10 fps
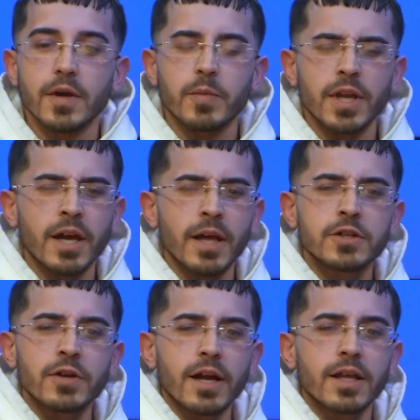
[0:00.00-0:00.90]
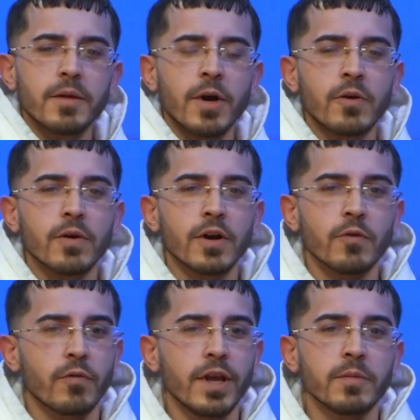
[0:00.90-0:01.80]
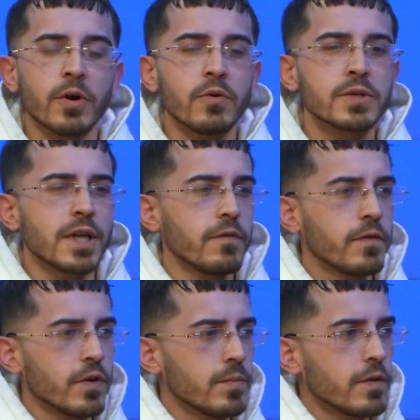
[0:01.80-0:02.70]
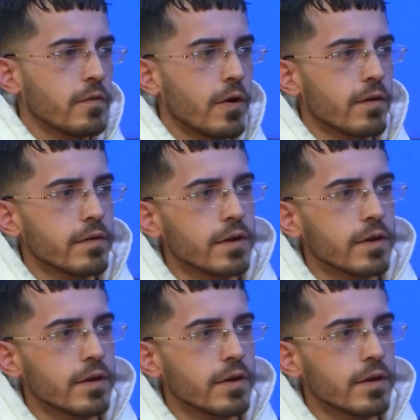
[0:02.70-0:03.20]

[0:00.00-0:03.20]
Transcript: But yeah, that track came out great, bro. Was that filmed in Fall River?